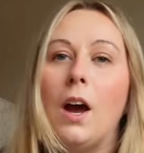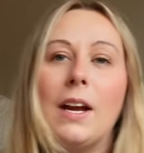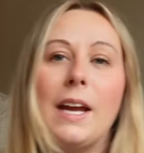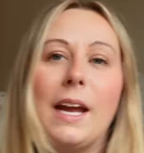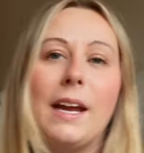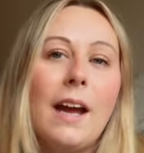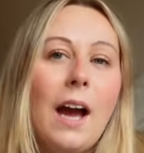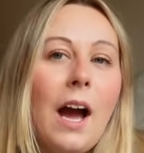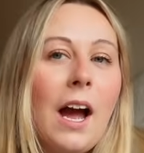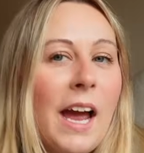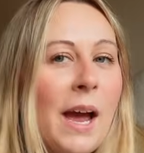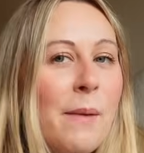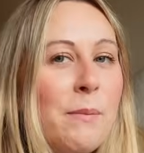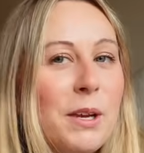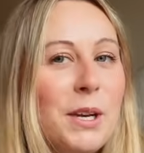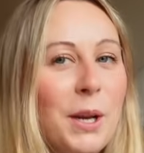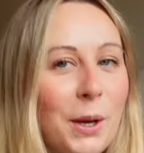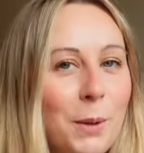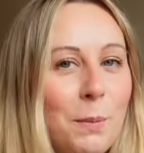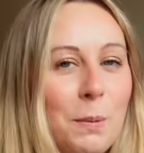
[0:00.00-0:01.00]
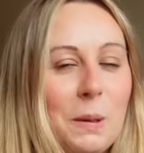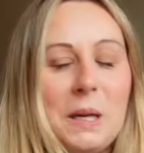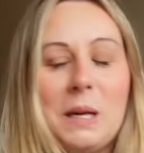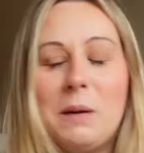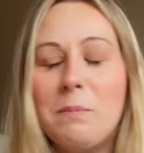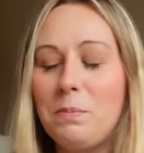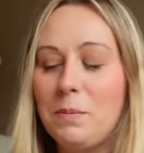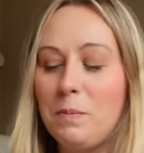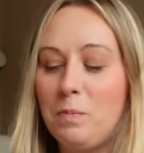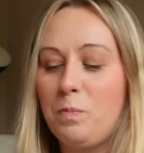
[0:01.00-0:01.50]
Okay, I am gonna open
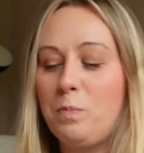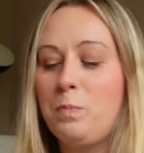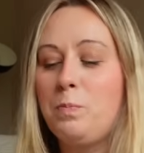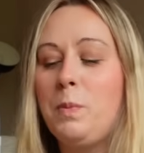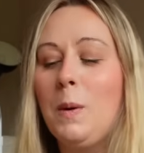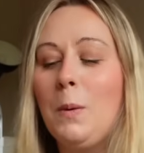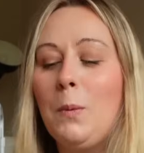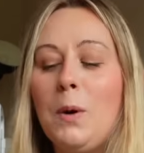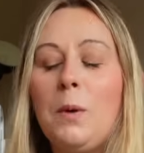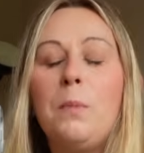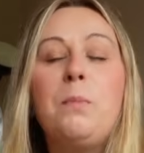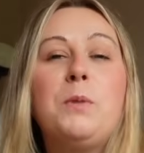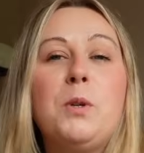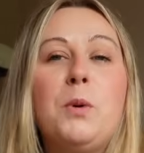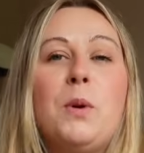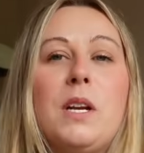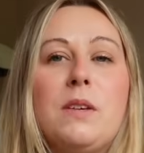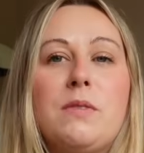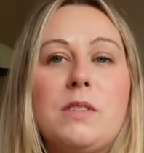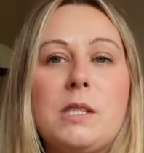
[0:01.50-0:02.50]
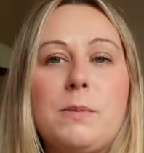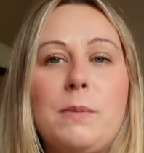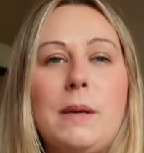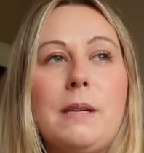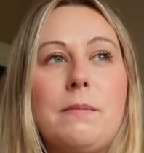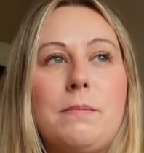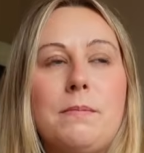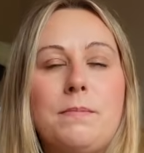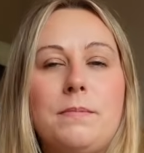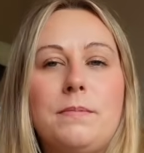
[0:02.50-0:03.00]
it, but we'll do another spin.
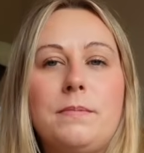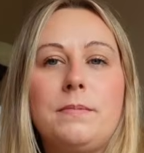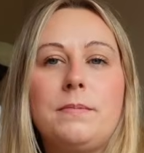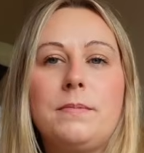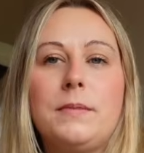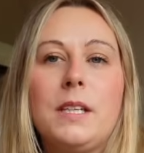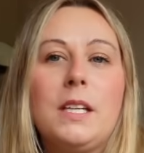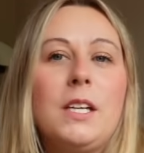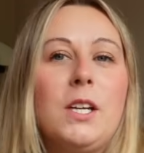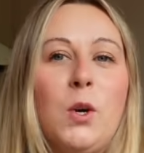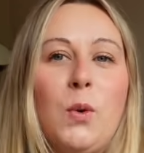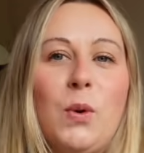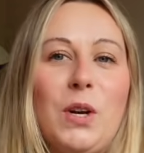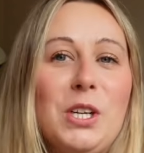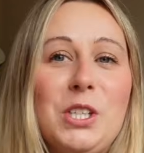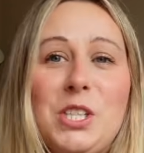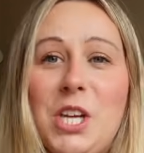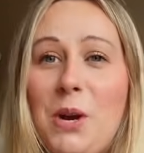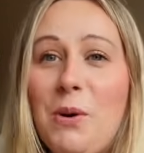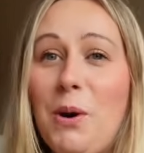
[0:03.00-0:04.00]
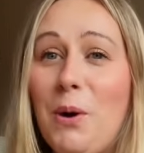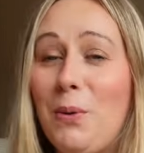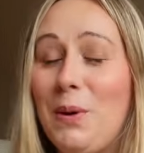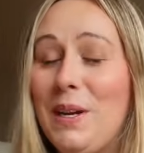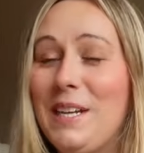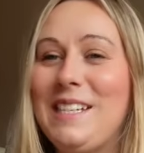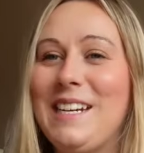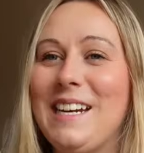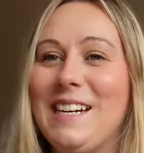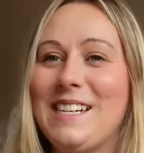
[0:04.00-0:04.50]
We're gonna do what
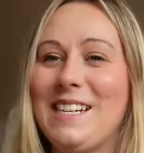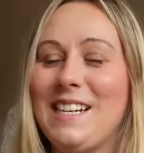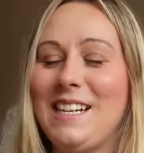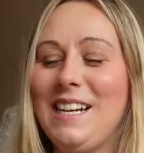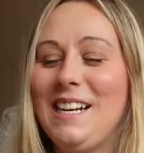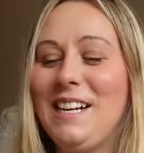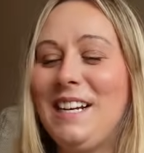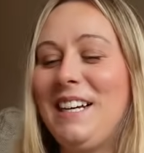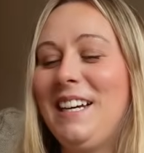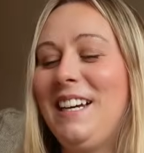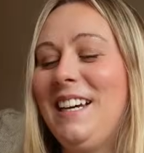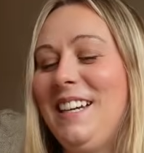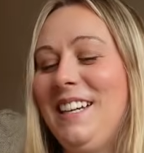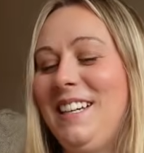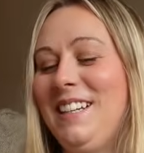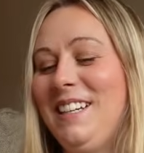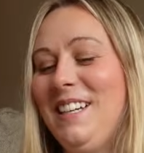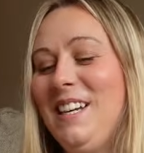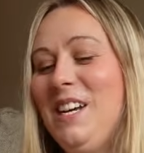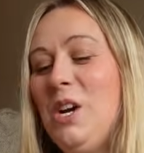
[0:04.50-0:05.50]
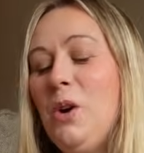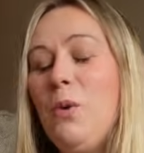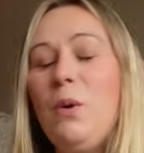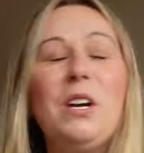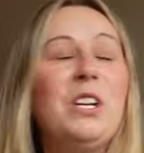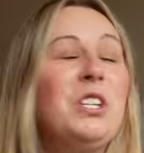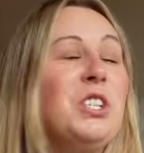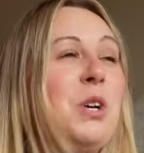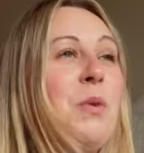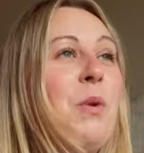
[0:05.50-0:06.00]
we did. We're
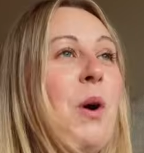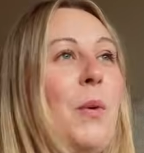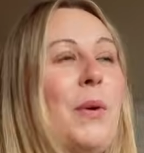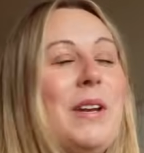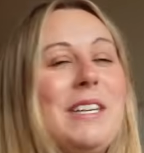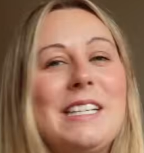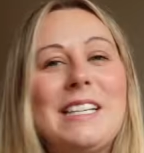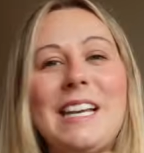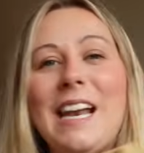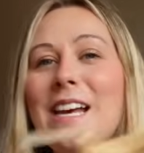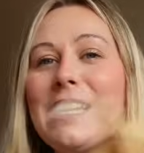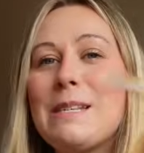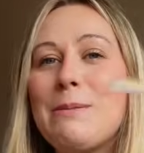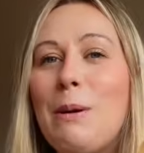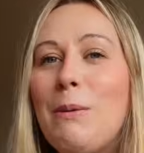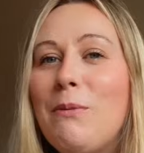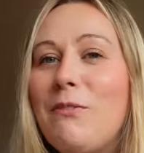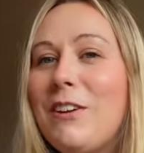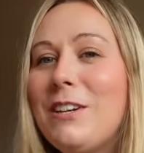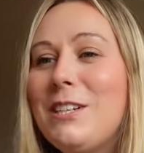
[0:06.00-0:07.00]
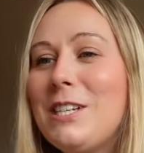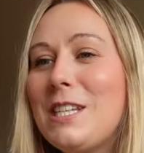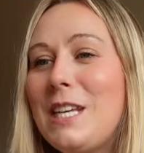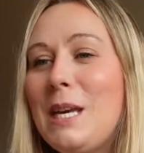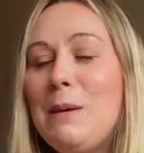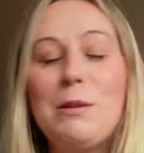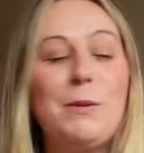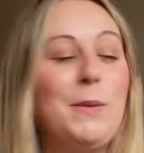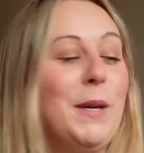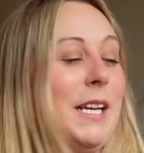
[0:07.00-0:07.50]
gonna do what we did last month and just
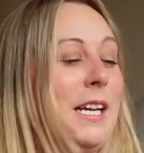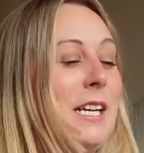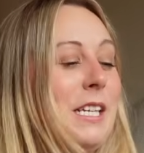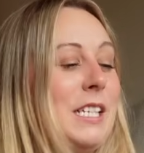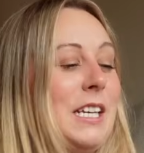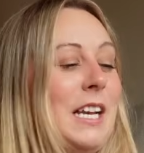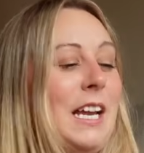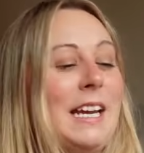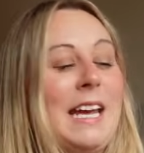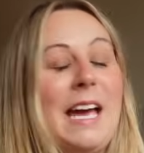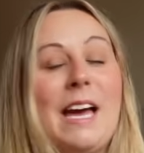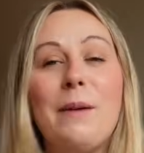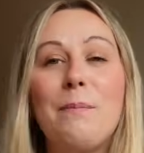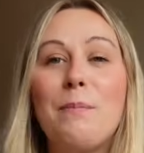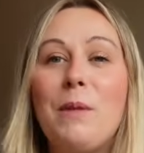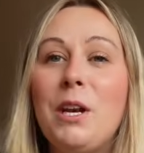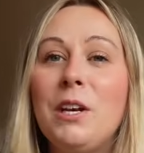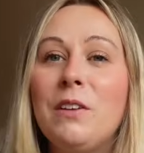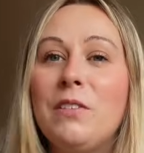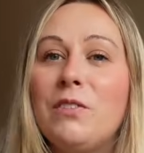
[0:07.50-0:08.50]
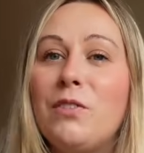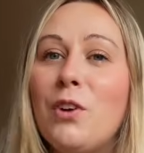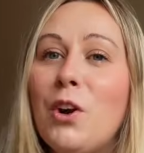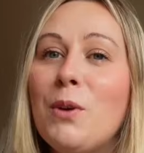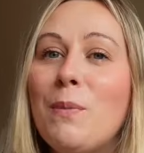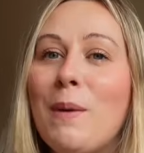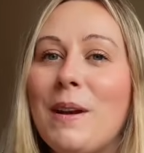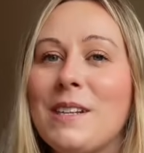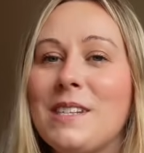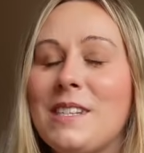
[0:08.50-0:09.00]
keep spinning until I get another
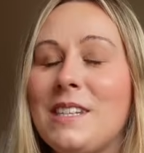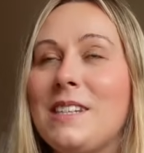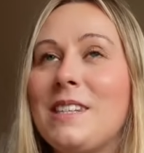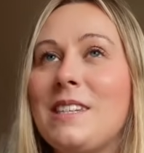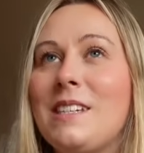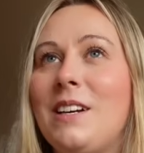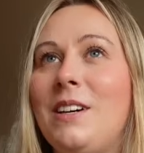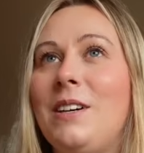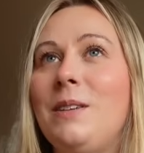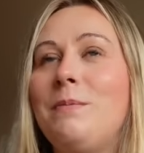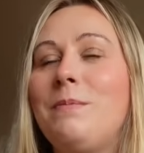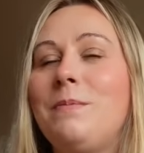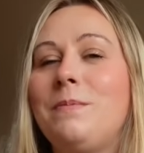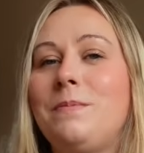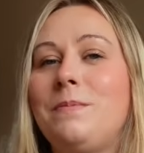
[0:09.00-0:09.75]
romance this time.